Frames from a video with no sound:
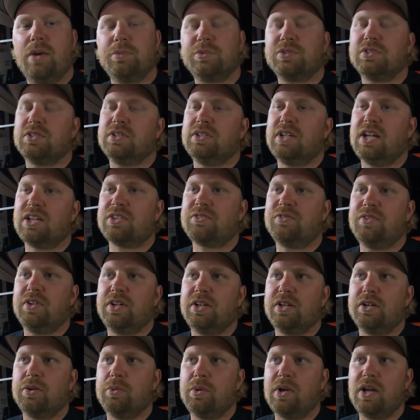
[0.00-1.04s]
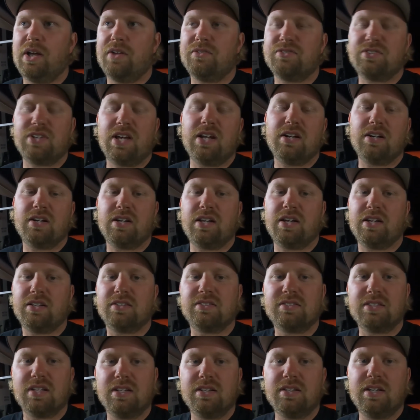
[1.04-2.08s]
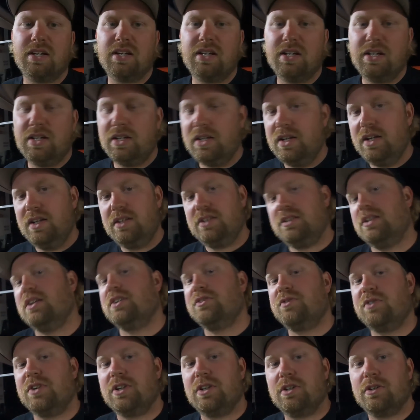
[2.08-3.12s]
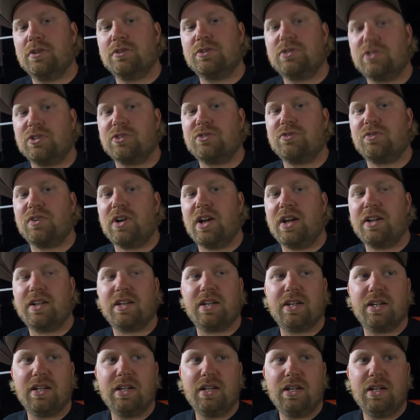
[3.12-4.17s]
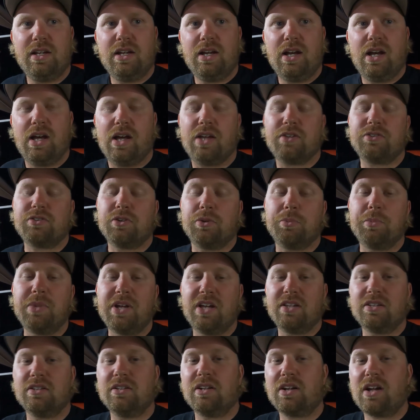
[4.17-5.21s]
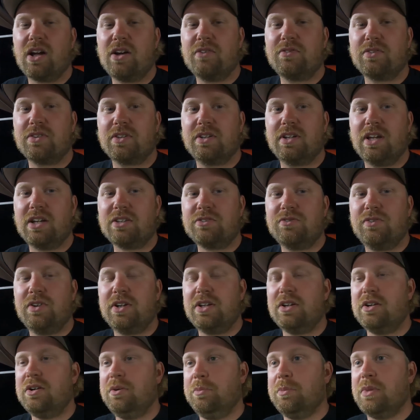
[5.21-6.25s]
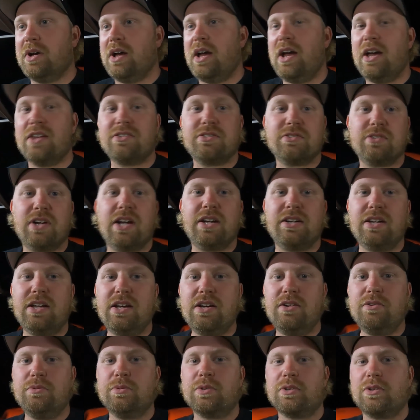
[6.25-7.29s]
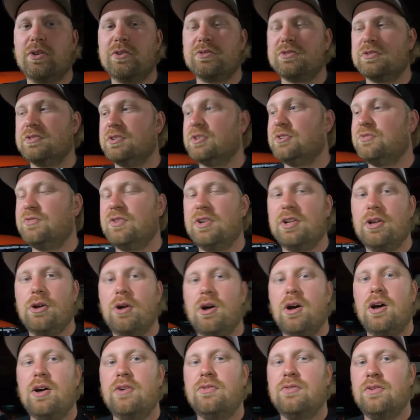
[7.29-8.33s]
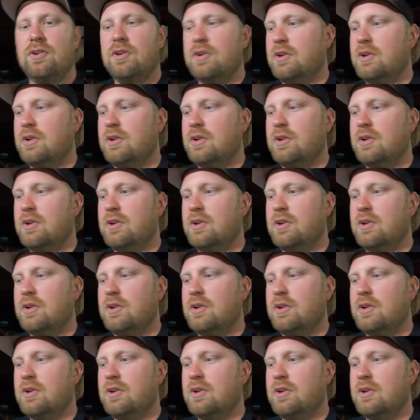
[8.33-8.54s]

So the next video will have Saturday and Sunday. Today's video is just Friday. So be on the lookout for the next video. But as of right now, closing this video off,